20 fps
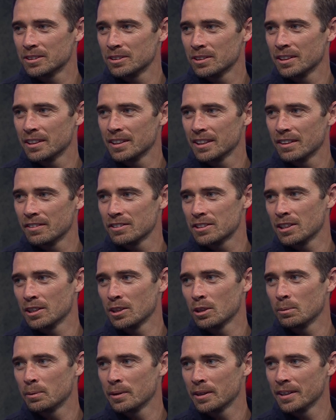sort of give us a
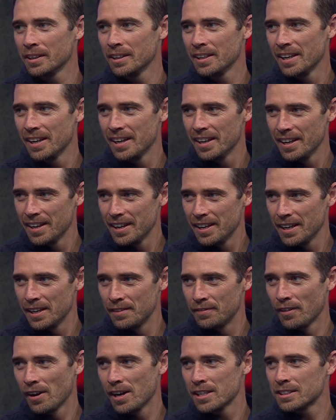little bit of
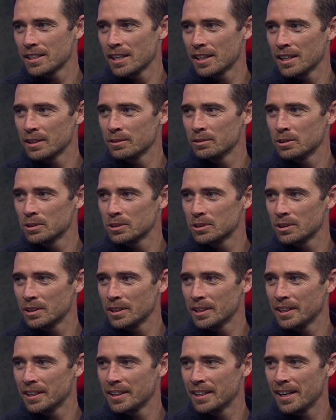advice they think will sort
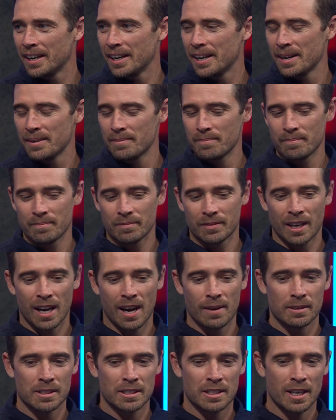of
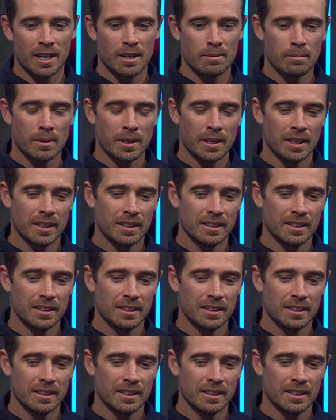calm us down. But